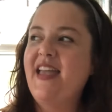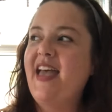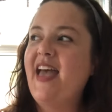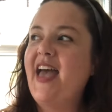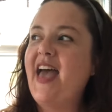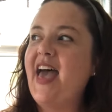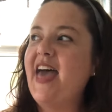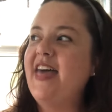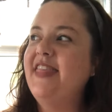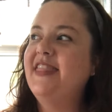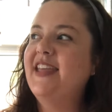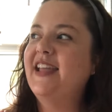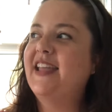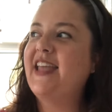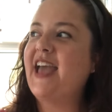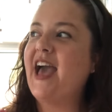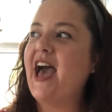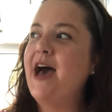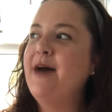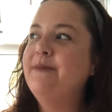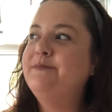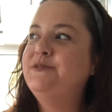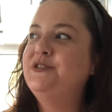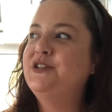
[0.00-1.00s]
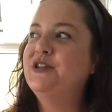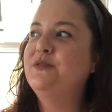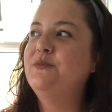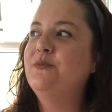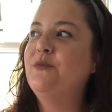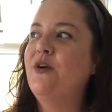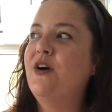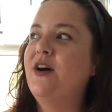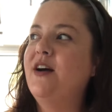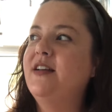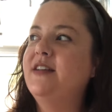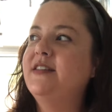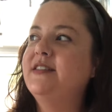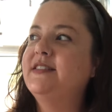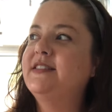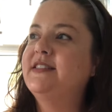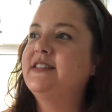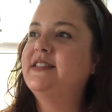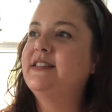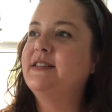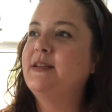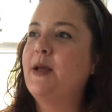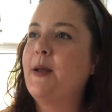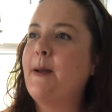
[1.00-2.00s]
and the caption
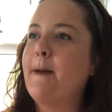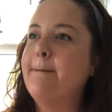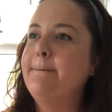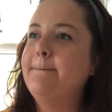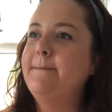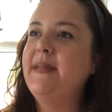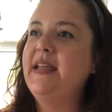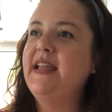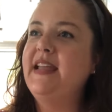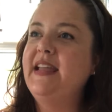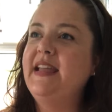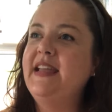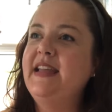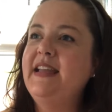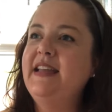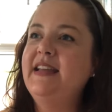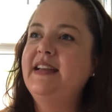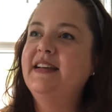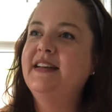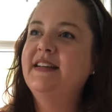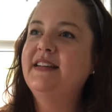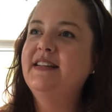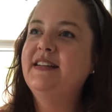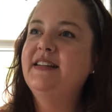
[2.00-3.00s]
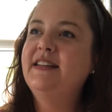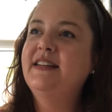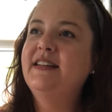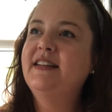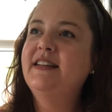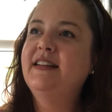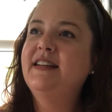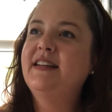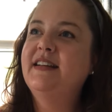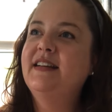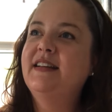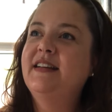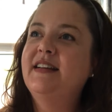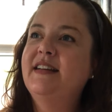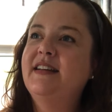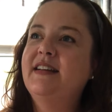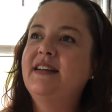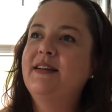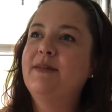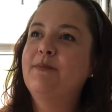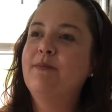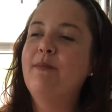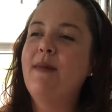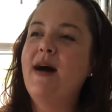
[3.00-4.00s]
was me,
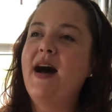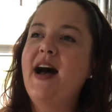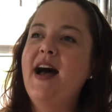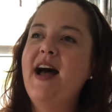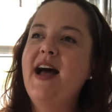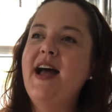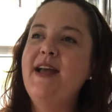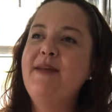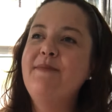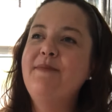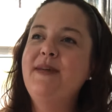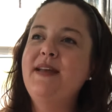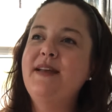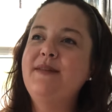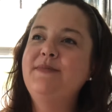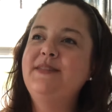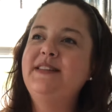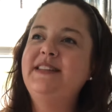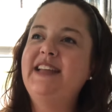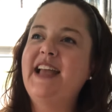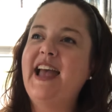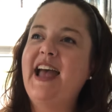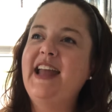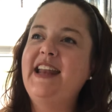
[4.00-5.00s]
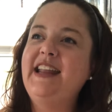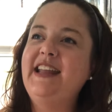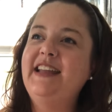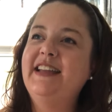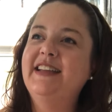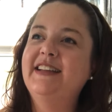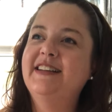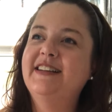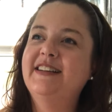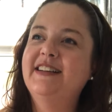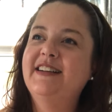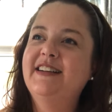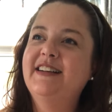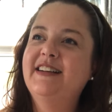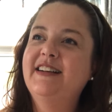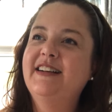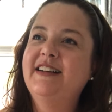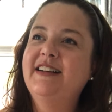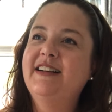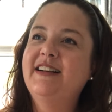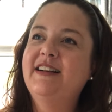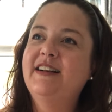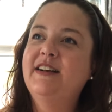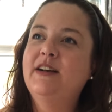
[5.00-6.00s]
my baby daddy,
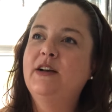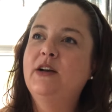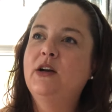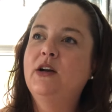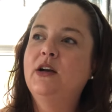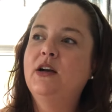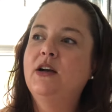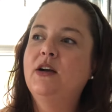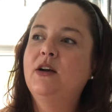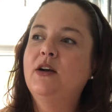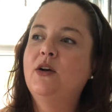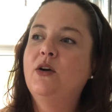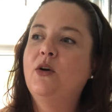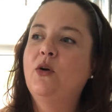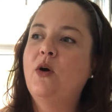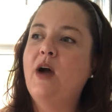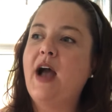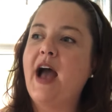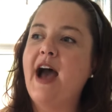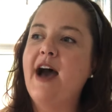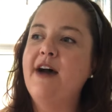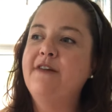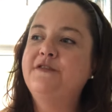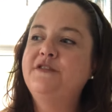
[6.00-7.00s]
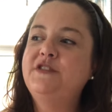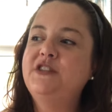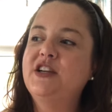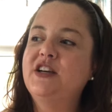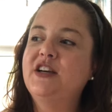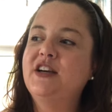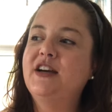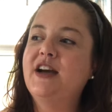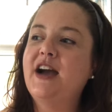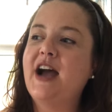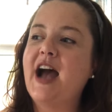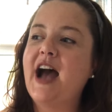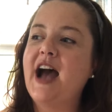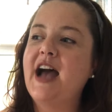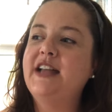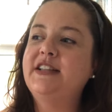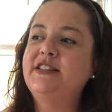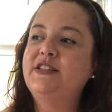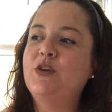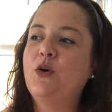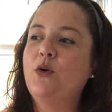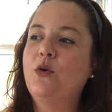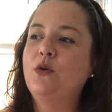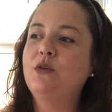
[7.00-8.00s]
after I
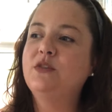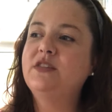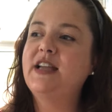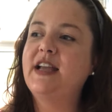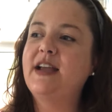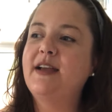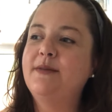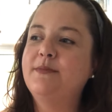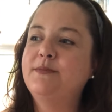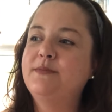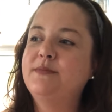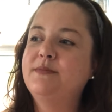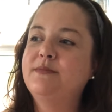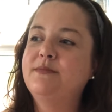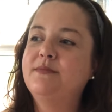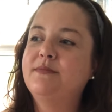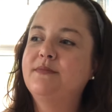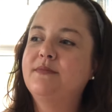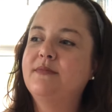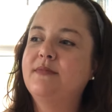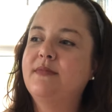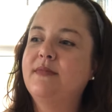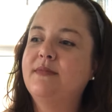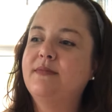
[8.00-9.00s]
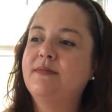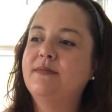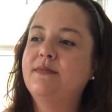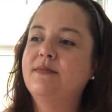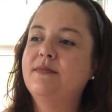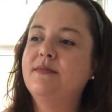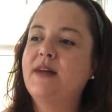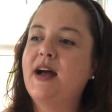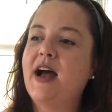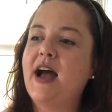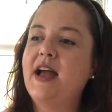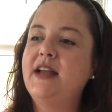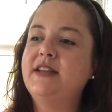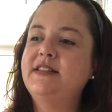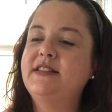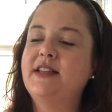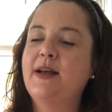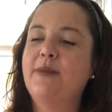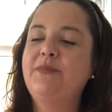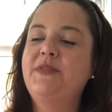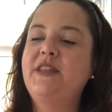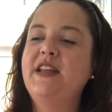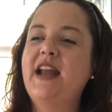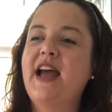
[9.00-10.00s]
told him uh,
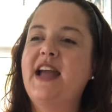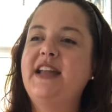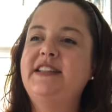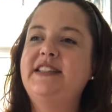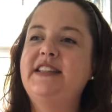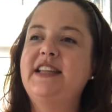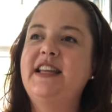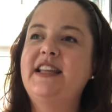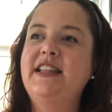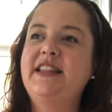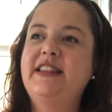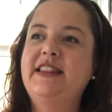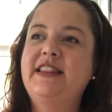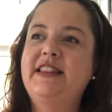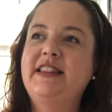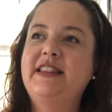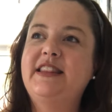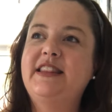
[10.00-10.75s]
something I did